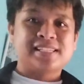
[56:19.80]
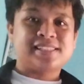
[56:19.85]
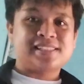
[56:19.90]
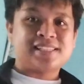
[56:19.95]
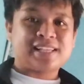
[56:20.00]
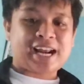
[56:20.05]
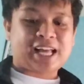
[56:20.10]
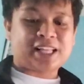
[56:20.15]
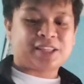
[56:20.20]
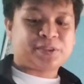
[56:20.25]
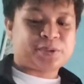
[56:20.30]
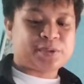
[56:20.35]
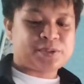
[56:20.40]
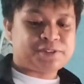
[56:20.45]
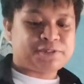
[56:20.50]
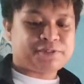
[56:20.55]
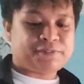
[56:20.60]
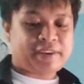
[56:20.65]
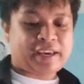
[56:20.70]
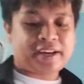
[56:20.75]

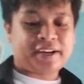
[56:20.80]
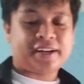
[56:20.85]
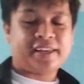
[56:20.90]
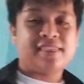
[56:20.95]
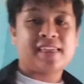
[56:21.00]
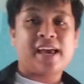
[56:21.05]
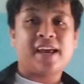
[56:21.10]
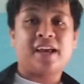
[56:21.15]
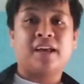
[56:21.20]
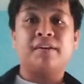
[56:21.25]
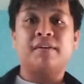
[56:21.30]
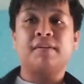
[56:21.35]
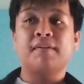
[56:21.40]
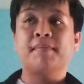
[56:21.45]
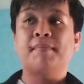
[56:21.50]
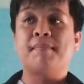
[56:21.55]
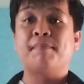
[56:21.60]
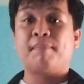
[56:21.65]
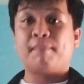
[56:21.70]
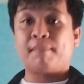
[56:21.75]
stratosphere. Then
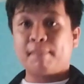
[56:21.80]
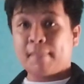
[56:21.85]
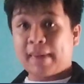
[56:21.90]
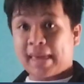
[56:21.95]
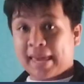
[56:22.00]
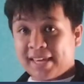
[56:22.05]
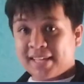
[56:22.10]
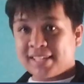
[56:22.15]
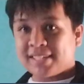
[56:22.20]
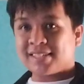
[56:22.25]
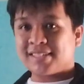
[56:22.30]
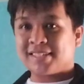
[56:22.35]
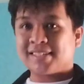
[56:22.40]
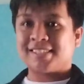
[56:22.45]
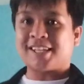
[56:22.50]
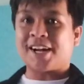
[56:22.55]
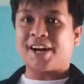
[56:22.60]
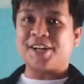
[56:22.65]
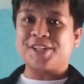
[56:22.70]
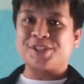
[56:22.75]
makes
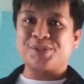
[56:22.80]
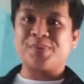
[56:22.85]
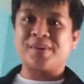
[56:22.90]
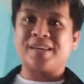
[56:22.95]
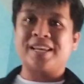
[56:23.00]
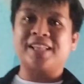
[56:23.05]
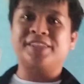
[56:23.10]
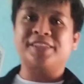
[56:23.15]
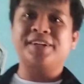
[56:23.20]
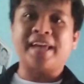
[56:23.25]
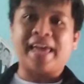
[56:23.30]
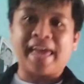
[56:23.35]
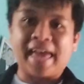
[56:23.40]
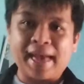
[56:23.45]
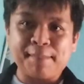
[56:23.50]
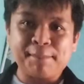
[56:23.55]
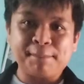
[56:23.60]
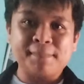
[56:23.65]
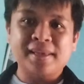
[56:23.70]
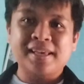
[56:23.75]
starts with letter
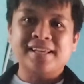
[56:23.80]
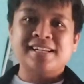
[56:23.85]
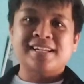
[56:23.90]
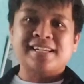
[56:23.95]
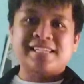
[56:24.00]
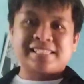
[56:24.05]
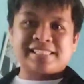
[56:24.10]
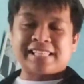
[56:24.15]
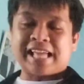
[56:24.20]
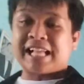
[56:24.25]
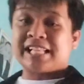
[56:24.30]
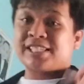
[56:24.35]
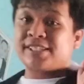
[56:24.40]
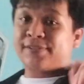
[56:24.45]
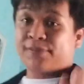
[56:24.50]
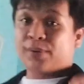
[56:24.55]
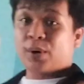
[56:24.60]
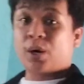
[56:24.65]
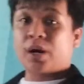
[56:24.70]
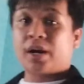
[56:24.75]
M, stands
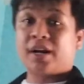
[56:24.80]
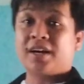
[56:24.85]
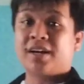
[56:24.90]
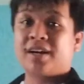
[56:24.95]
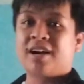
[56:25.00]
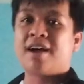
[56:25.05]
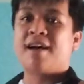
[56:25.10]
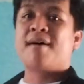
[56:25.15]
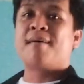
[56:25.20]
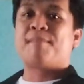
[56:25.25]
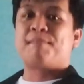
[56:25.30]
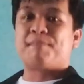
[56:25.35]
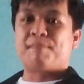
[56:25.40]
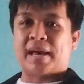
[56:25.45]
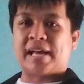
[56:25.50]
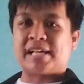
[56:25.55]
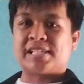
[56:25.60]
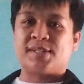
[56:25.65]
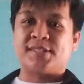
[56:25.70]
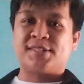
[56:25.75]
for
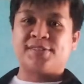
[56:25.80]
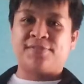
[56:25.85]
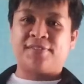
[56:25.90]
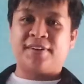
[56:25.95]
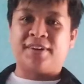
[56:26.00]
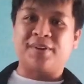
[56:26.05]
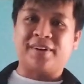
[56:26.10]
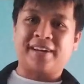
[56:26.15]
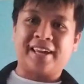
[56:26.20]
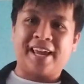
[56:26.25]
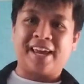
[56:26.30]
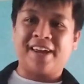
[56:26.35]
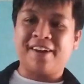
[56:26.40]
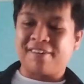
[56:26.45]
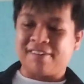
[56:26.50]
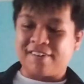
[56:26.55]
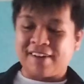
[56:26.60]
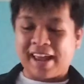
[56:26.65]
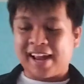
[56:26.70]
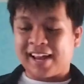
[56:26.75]
mesosphere. Okay,
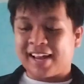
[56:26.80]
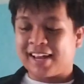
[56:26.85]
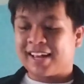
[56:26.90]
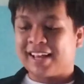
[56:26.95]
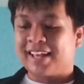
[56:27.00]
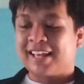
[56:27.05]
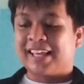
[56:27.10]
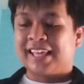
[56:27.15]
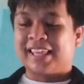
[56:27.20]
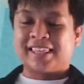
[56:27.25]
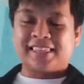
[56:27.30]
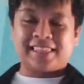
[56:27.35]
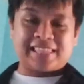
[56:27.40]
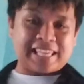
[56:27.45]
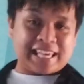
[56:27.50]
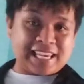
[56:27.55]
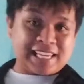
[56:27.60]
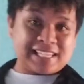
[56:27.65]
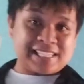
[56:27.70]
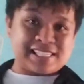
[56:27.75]
correct?
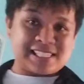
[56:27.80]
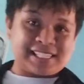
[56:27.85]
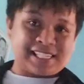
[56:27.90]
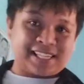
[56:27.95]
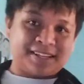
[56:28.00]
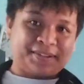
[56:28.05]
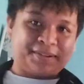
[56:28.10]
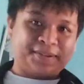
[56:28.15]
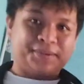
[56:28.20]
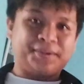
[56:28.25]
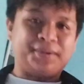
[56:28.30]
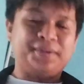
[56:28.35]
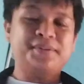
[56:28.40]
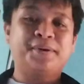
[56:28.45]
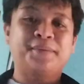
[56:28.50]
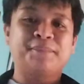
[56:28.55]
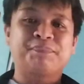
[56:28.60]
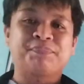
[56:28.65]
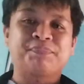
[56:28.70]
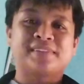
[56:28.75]
Things
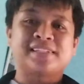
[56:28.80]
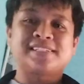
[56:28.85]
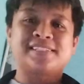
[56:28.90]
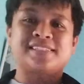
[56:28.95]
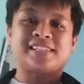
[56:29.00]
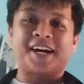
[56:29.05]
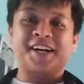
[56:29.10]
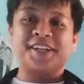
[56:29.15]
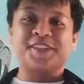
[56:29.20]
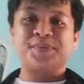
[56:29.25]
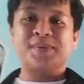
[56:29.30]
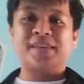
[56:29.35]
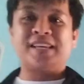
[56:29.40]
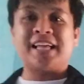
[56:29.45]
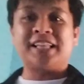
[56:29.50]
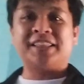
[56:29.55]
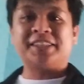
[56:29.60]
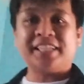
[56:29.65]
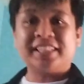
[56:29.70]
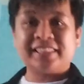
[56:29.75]
starts with
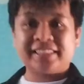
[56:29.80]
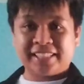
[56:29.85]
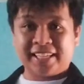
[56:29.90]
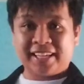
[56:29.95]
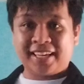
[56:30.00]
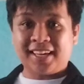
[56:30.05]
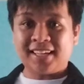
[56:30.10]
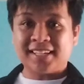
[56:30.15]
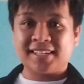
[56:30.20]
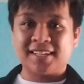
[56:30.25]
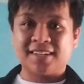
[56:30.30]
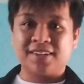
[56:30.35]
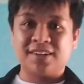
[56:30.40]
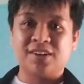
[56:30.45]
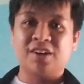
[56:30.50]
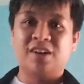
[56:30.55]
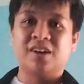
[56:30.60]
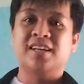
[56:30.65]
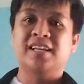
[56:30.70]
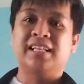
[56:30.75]
letter T,
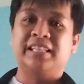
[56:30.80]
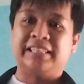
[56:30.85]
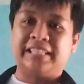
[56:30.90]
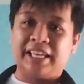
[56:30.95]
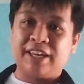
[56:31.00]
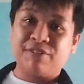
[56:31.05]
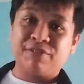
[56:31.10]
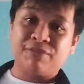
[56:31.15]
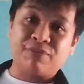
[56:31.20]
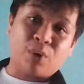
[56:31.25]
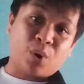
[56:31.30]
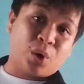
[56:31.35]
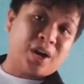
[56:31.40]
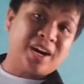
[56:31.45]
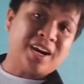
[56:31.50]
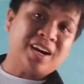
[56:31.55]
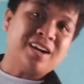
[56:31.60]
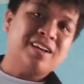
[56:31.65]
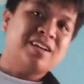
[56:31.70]
T for